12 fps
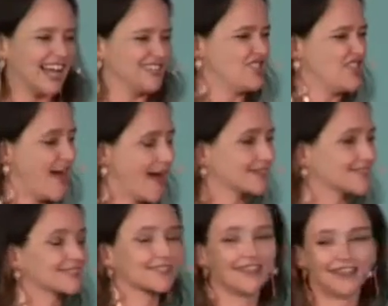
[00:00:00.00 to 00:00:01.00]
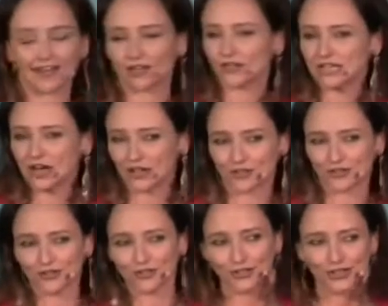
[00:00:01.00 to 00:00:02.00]
and yes. And on the
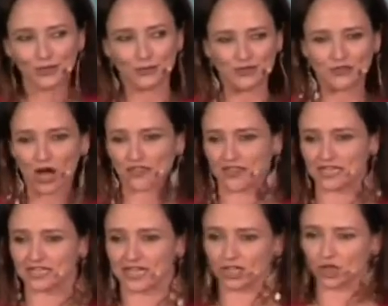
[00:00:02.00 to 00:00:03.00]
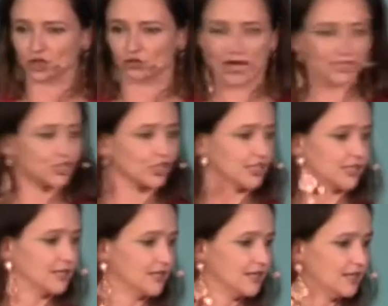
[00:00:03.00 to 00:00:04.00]
other, we've got things like
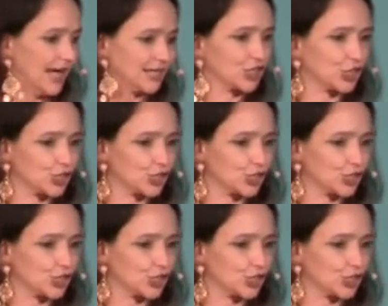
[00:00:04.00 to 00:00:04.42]
aggression and